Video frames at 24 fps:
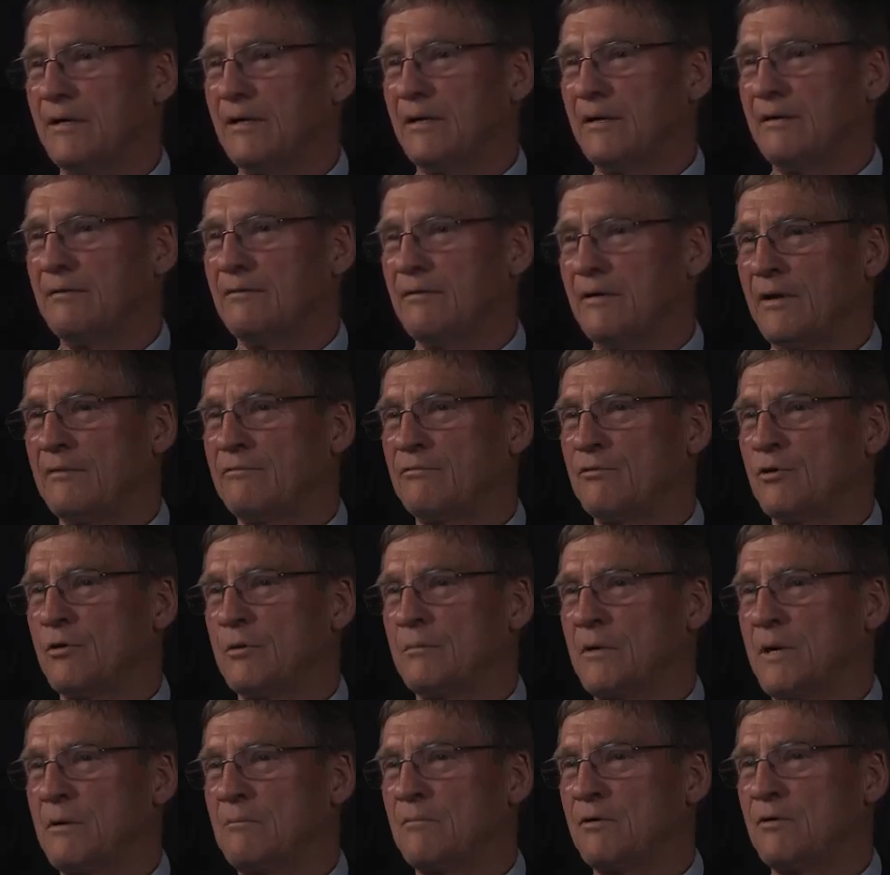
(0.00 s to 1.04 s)
if, if you
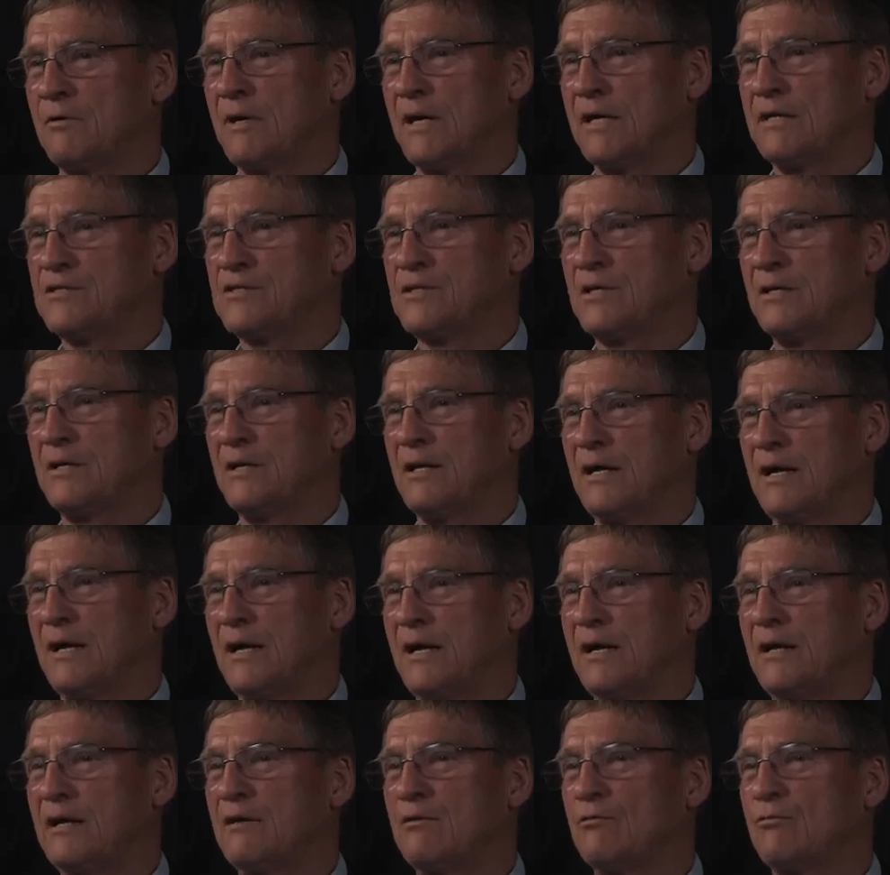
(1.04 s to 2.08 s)
remember, I said
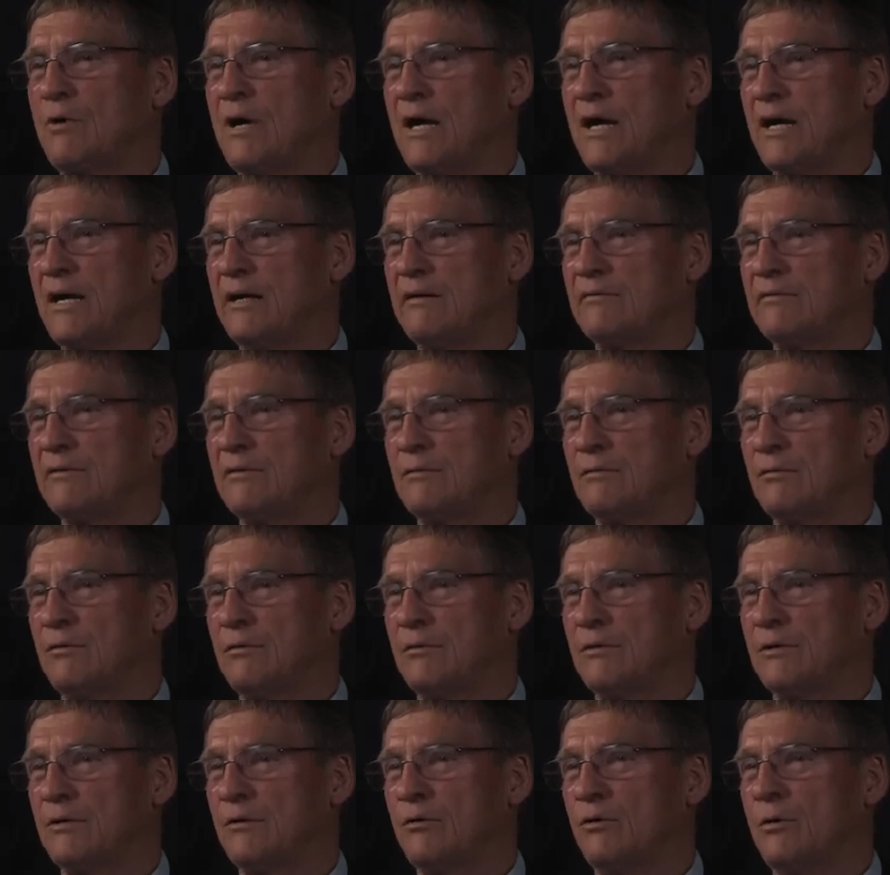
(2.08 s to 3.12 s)
I arrived
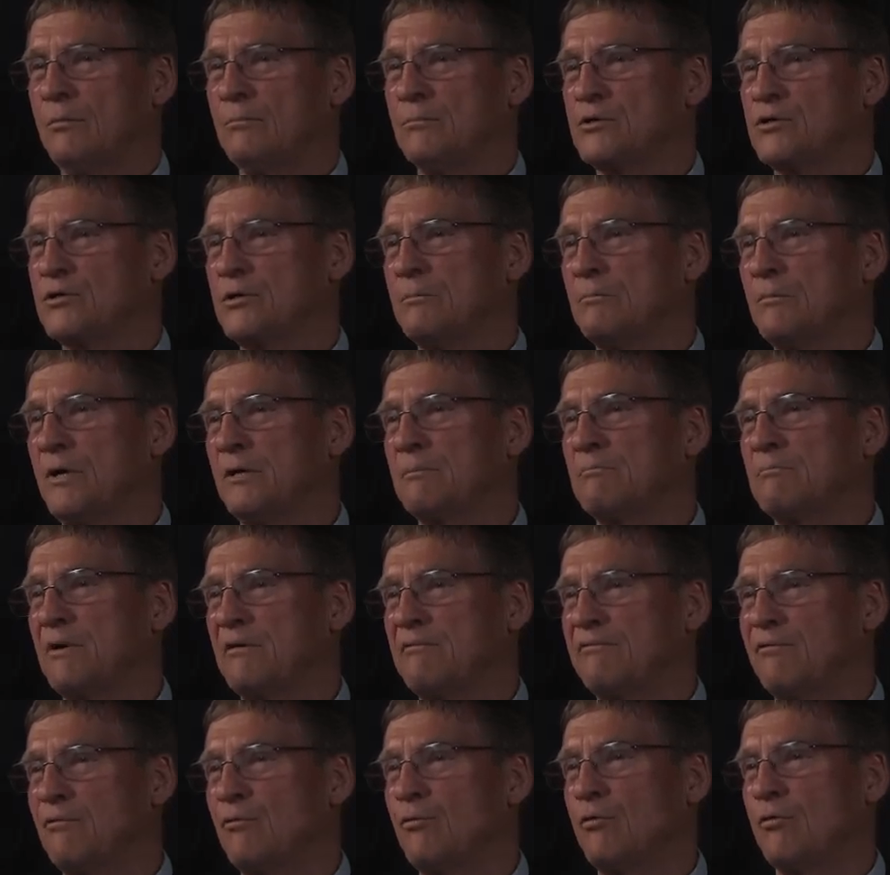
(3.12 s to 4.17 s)
uh, almost a month
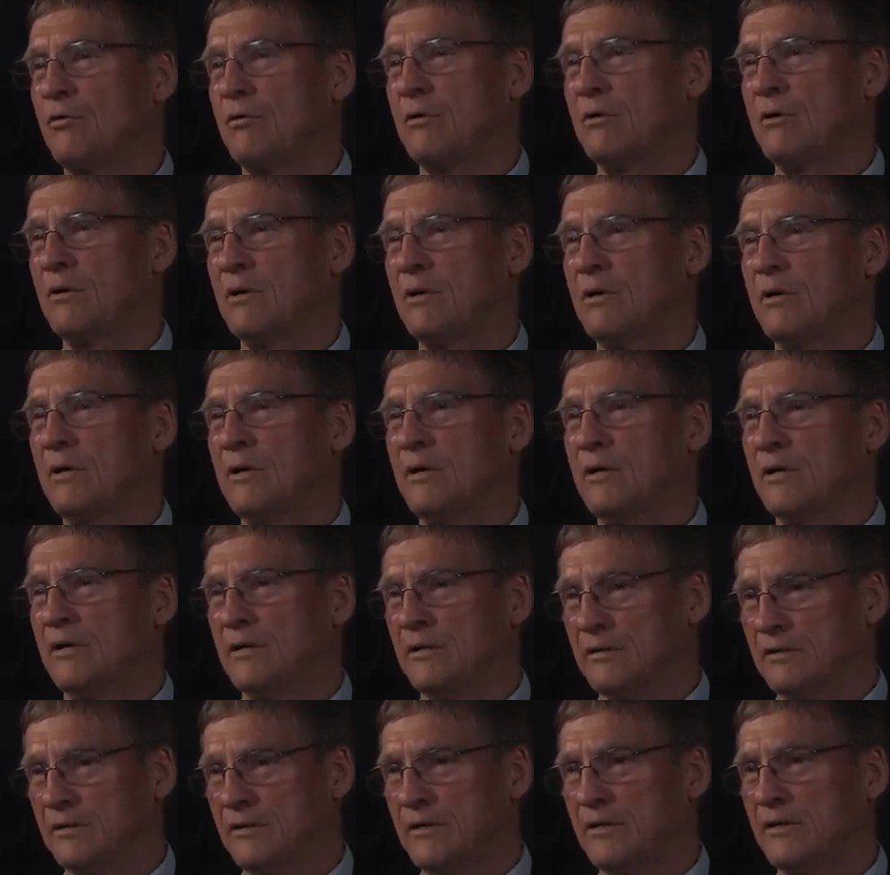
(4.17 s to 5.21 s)
before
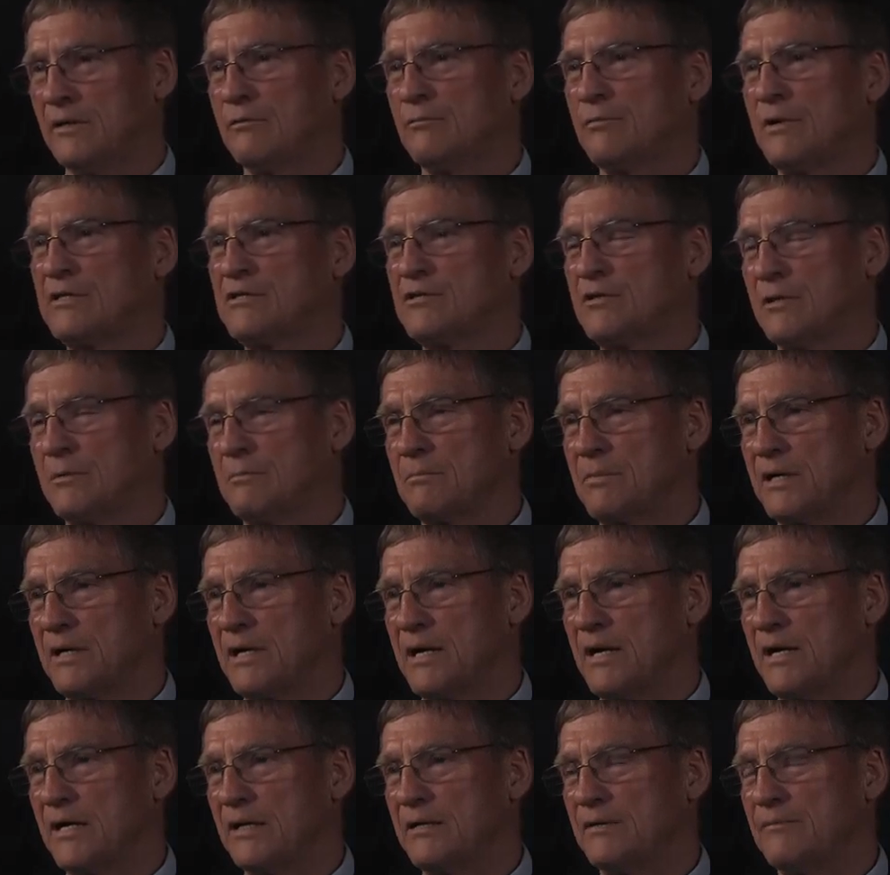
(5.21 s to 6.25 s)
the rest of the
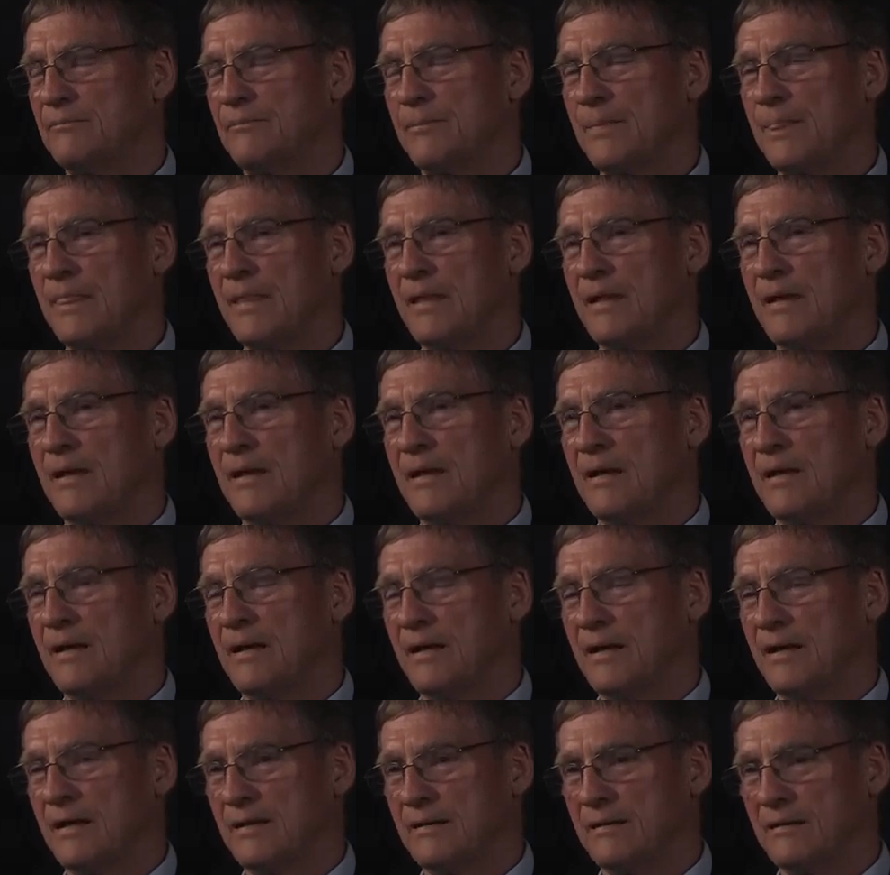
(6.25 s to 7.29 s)
brigade,
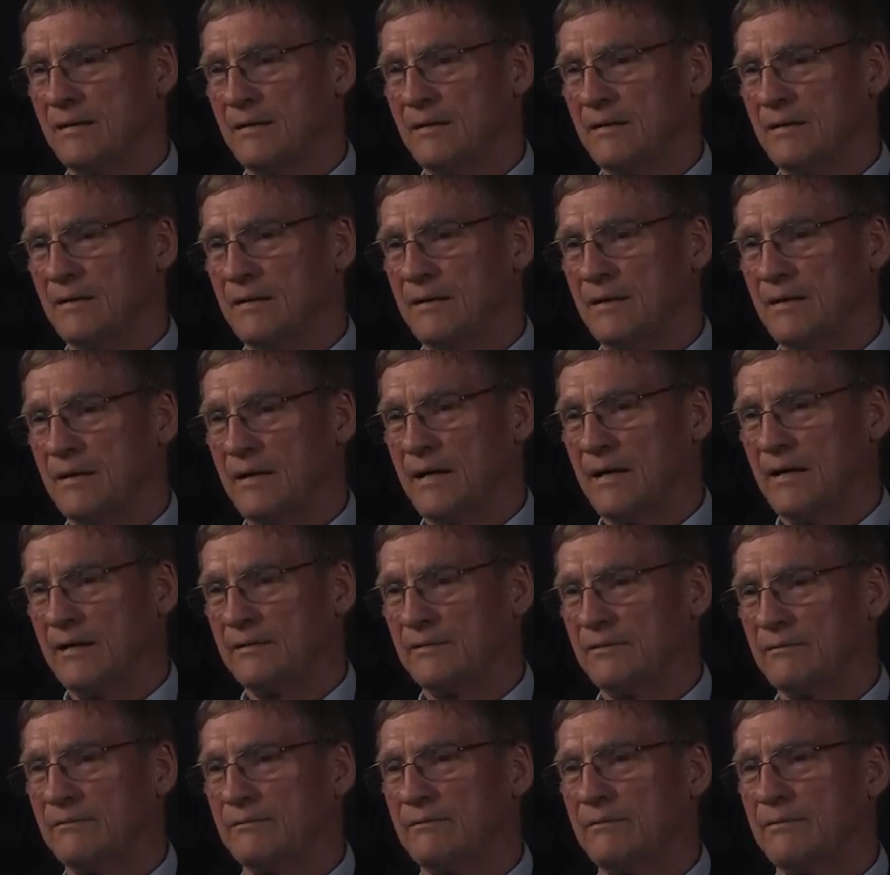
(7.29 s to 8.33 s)
and uh, I,